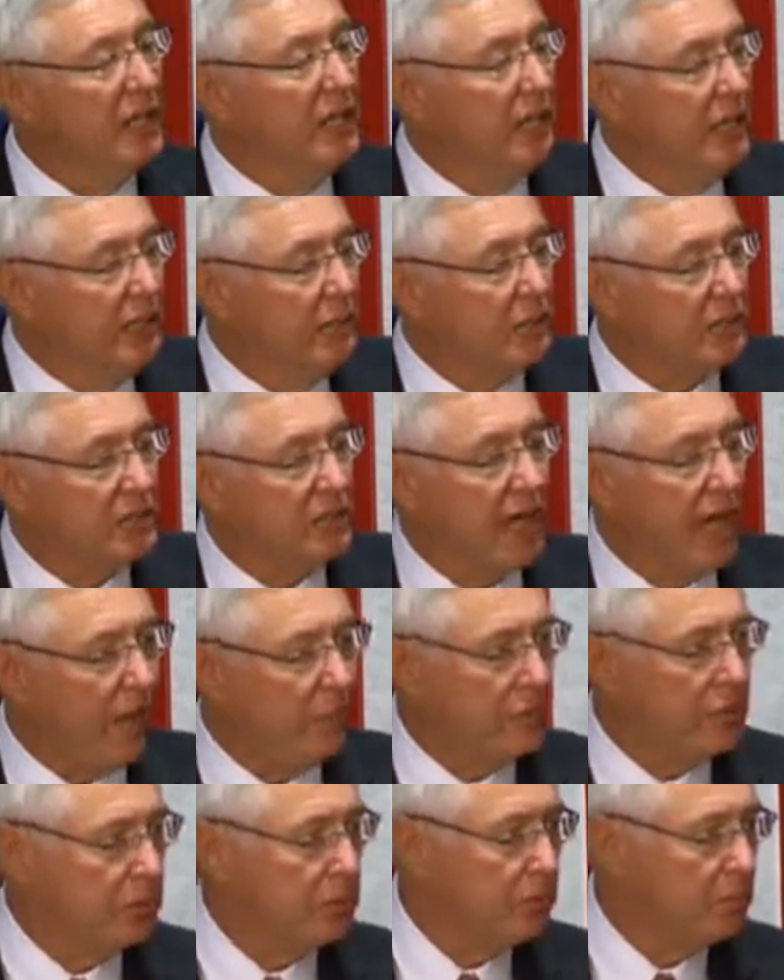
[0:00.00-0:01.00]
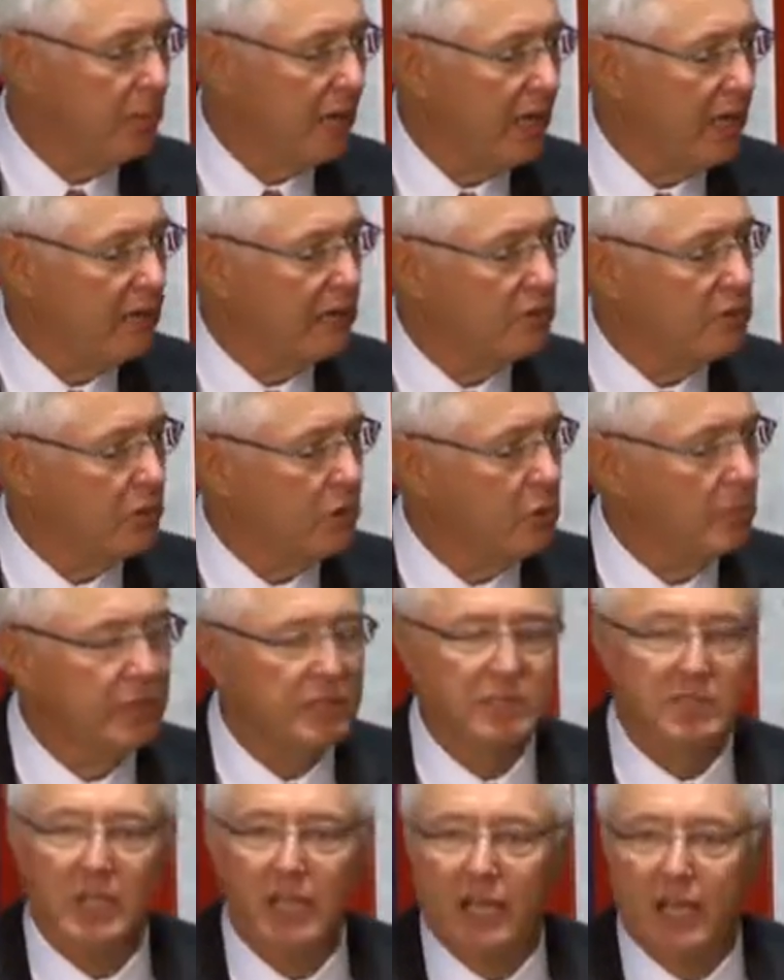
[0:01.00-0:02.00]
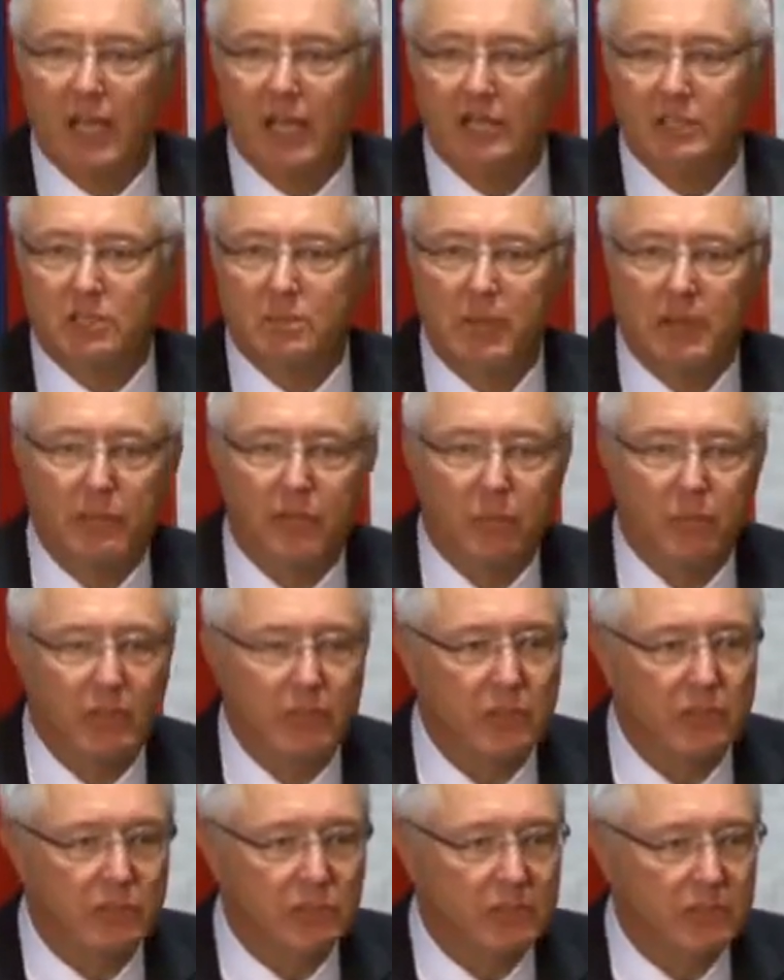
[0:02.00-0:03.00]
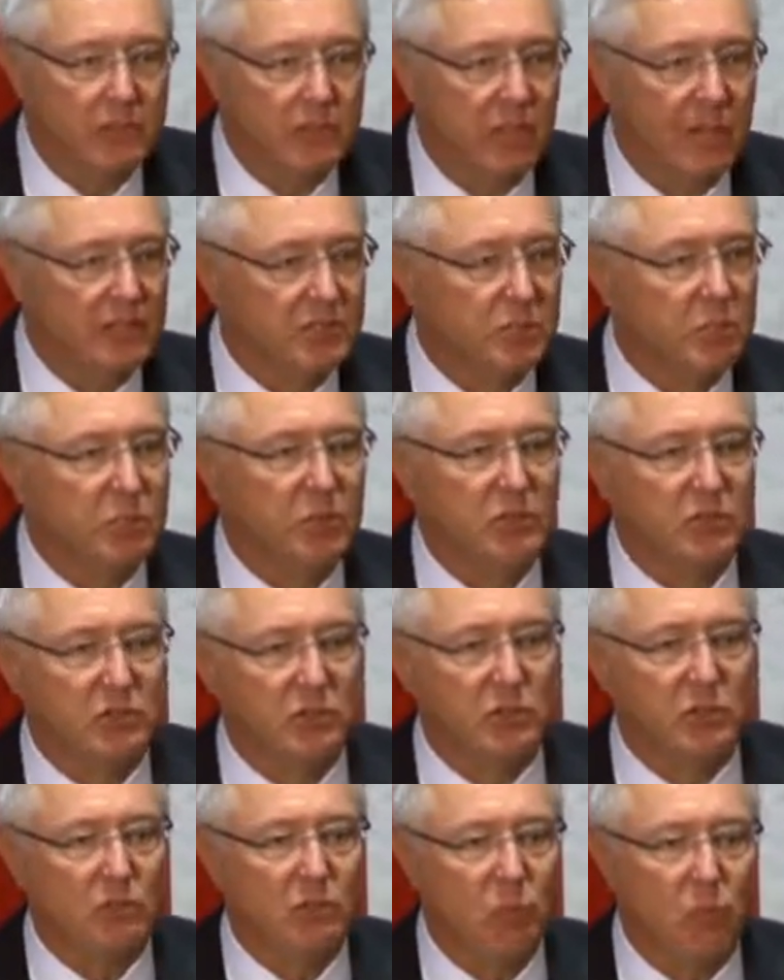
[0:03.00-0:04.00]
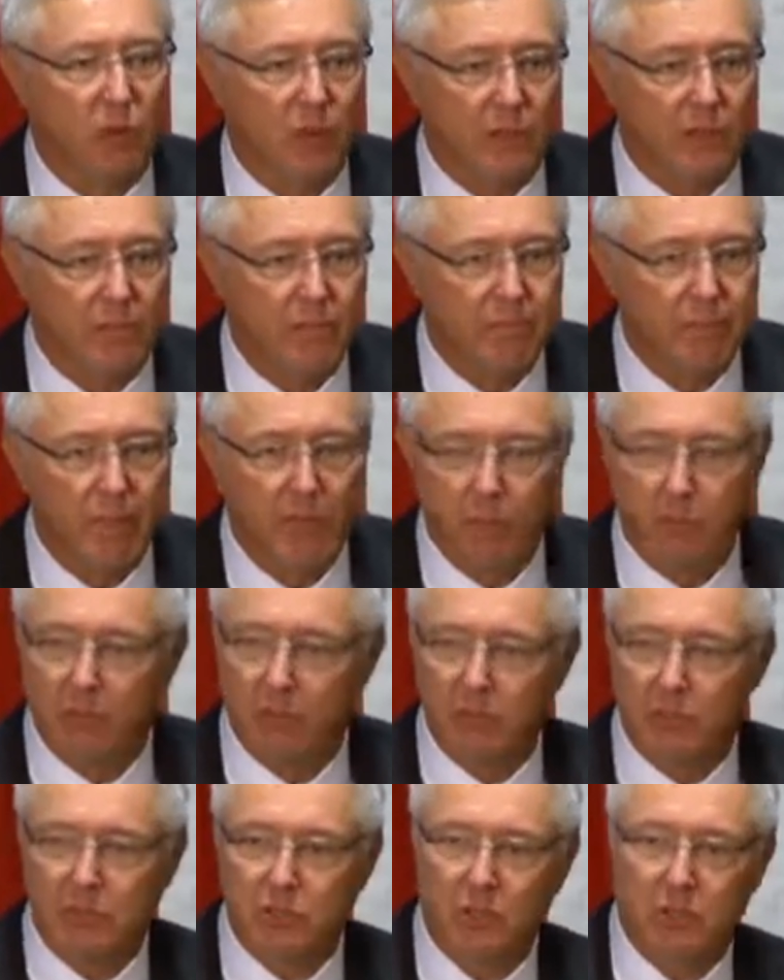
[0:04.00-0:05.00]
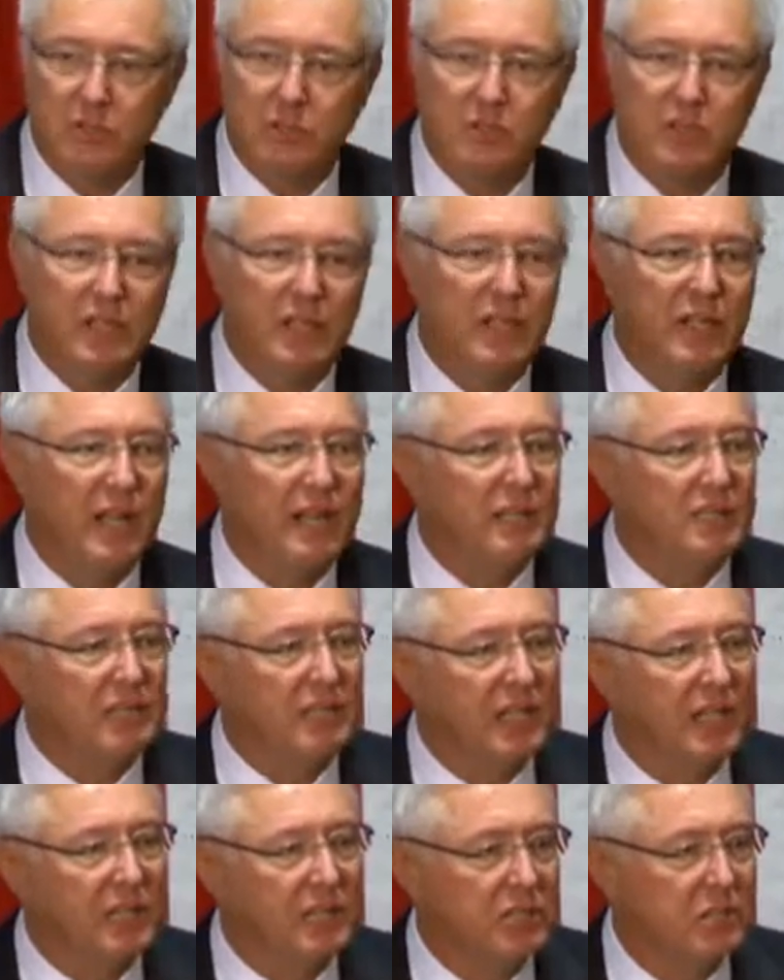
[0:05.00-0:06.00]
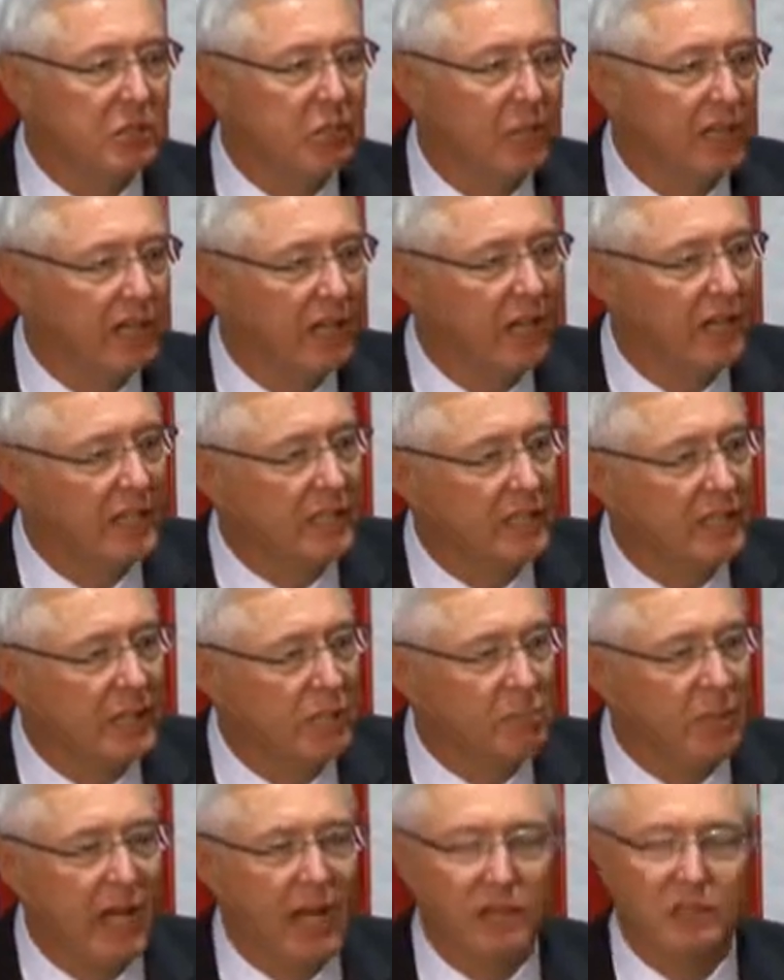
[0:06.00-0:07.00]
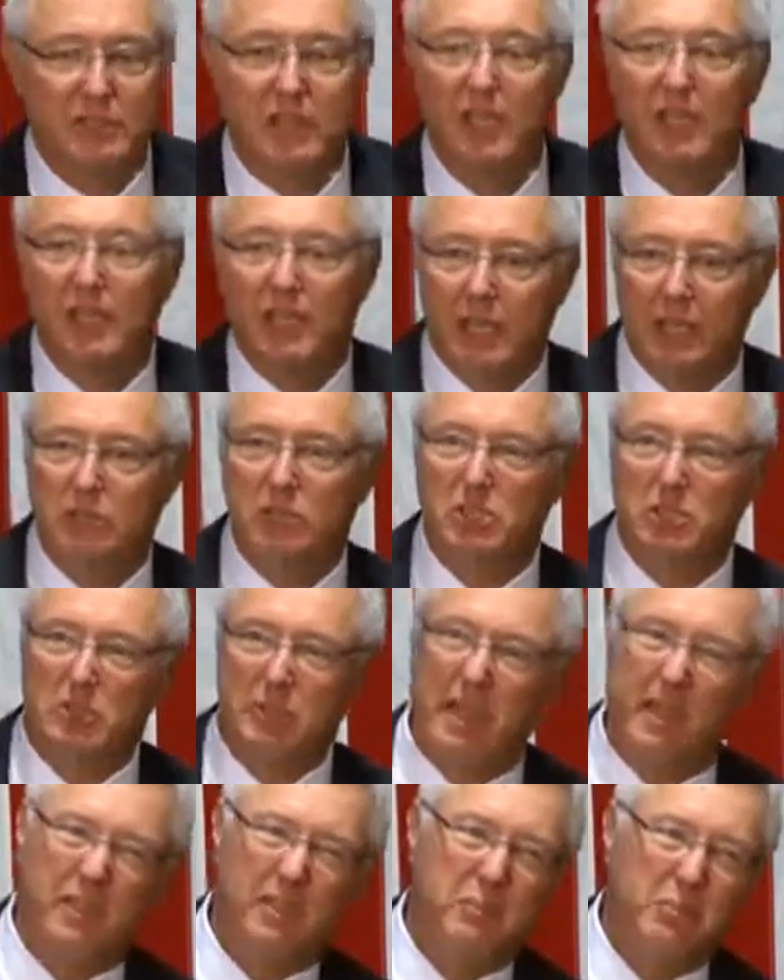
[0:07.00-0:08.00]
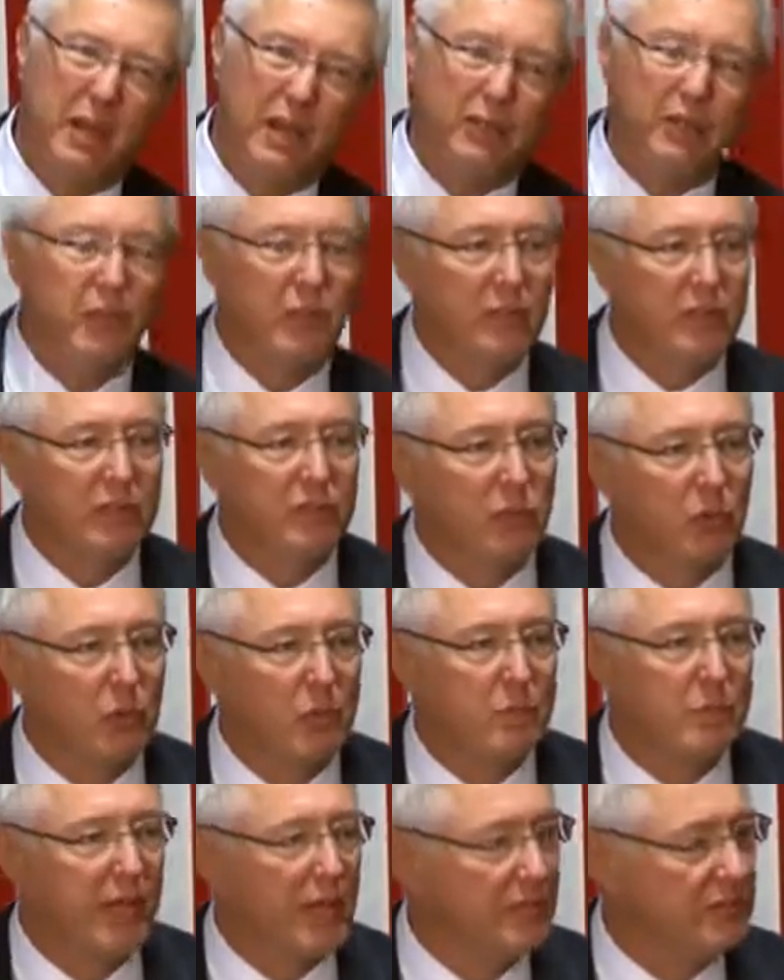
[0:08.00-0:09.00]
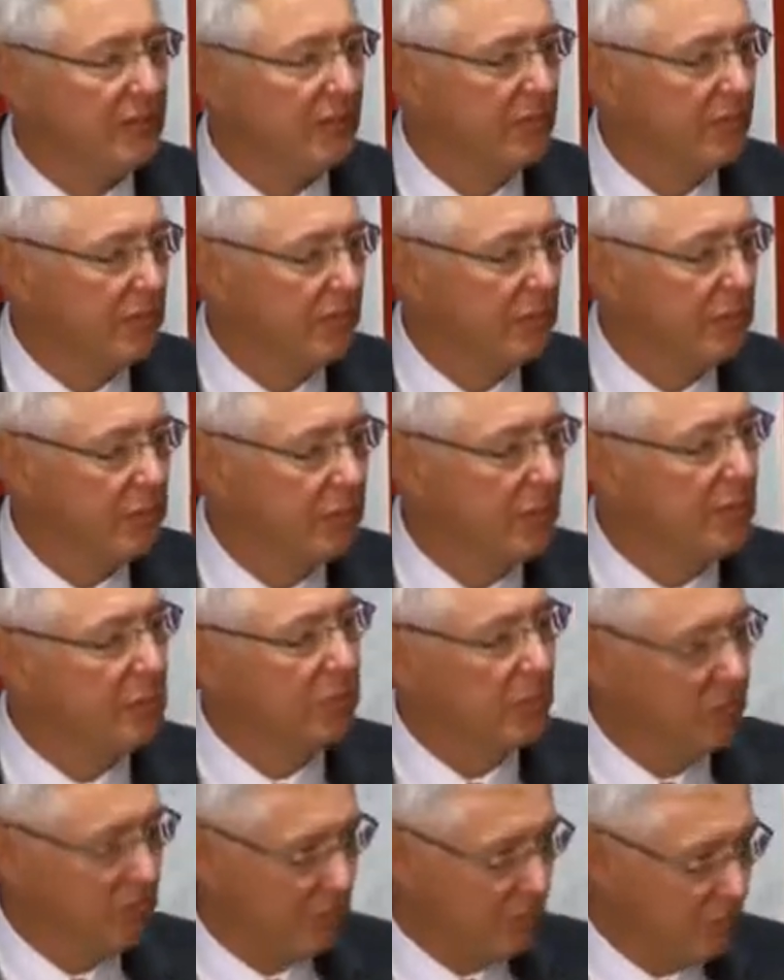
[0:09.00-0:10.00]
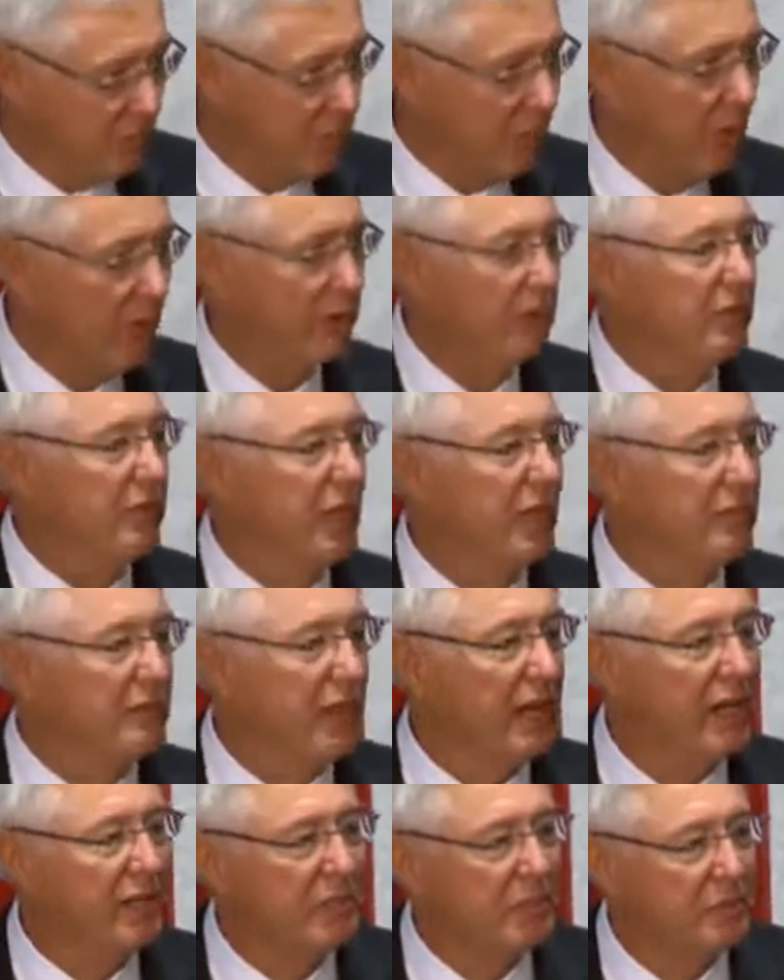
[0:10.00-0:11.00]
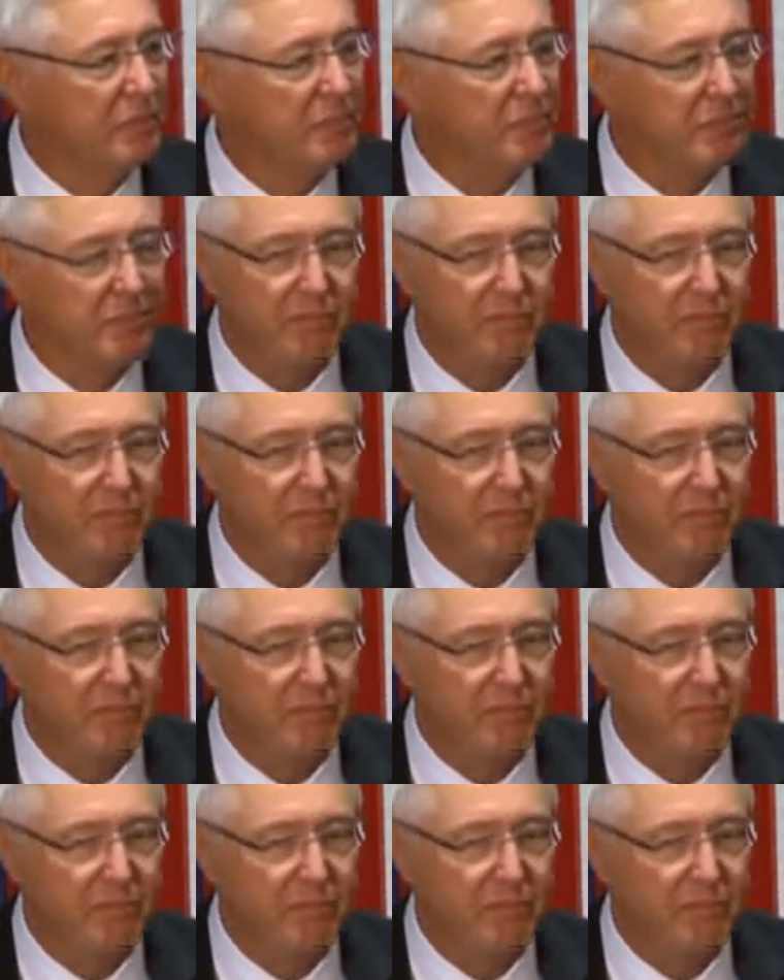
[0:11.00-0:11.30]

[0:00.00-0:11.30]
He was captured by the Germans and spent 3 years as a prisoner of war. When he returned to the United States, he weighed 98 pounds. He was a man about 30, 40 pounds heavier than me all the time that I knew him.